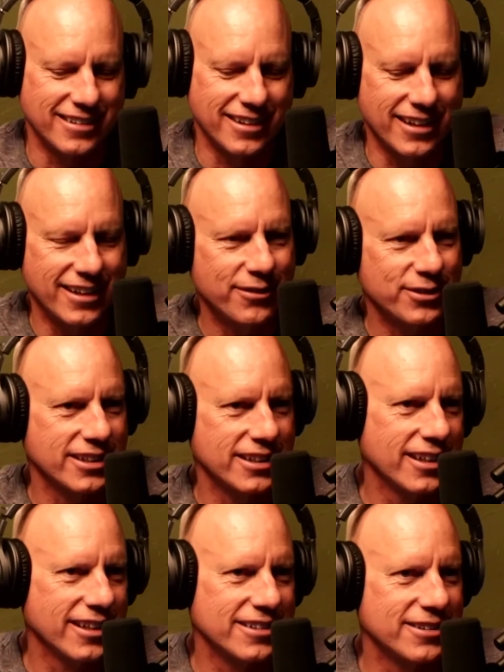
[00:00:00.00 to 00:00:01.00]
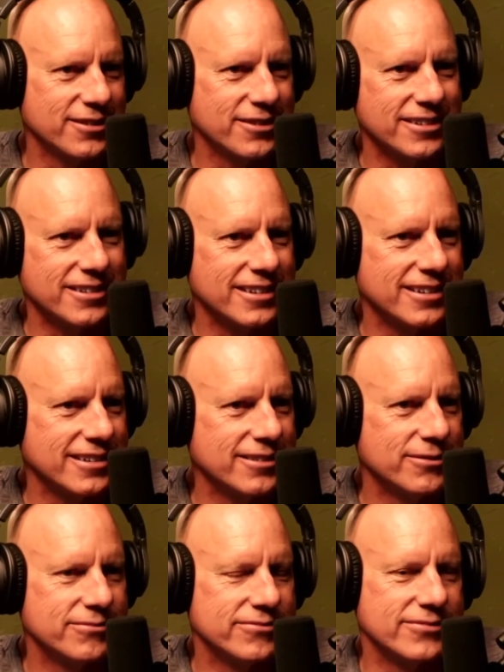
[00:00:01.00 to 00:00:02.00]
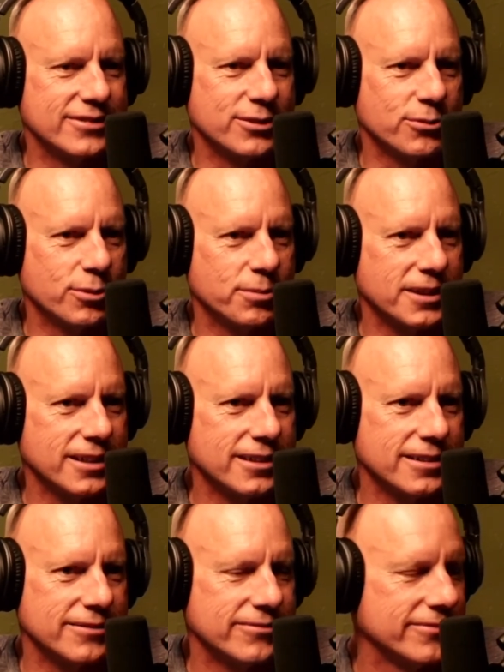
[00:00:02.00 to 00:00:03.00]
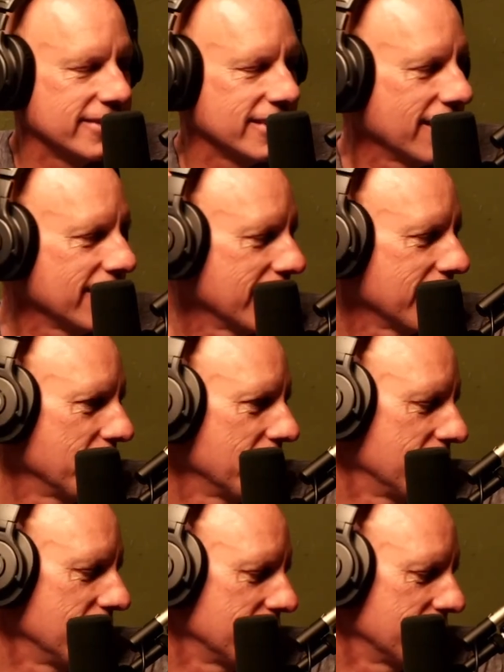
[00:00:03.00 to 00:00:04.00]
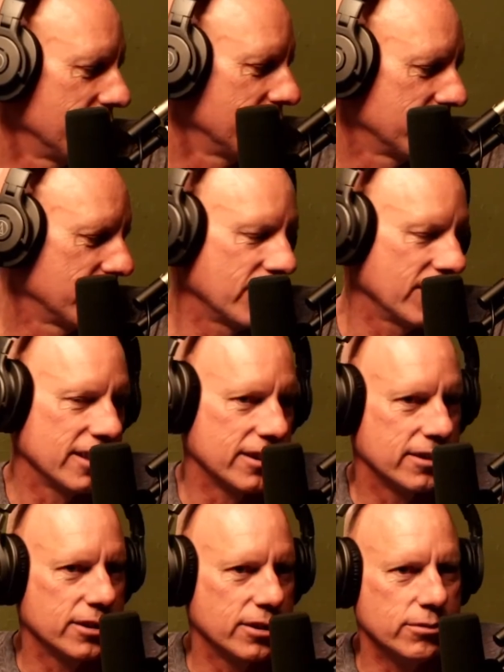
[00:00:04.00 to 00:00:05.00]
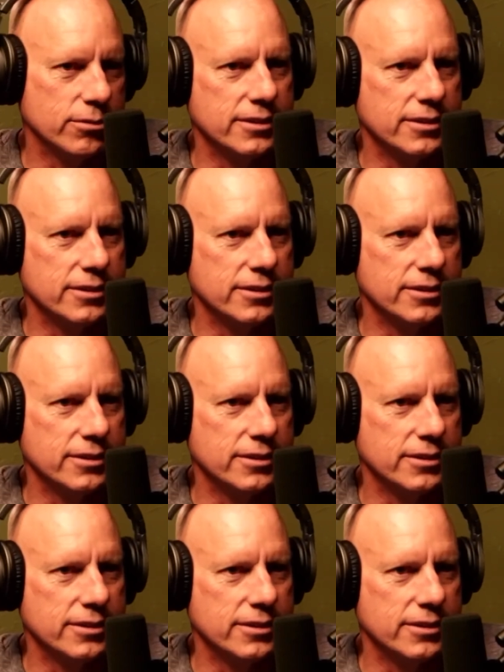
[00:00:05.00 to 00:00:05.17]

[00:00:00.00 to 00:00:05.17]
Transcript: I never said nothing to her, and then you swoop in, and she's freaking cute.